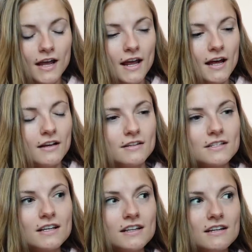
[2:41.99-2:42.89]
And
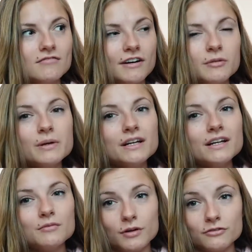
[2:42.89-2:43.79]
the environment
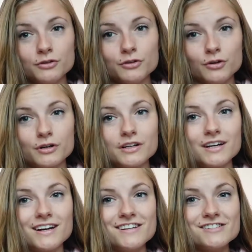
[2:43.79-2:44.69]
in Buffalo, New York
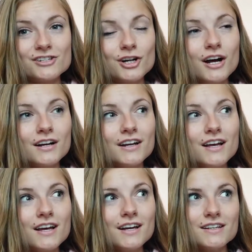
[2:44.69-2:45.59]
is not
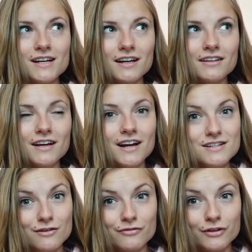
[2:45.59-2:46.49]
exactly
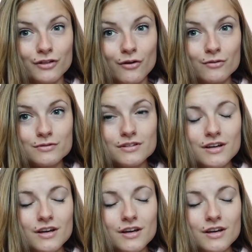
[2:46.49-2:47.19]
ideal for those.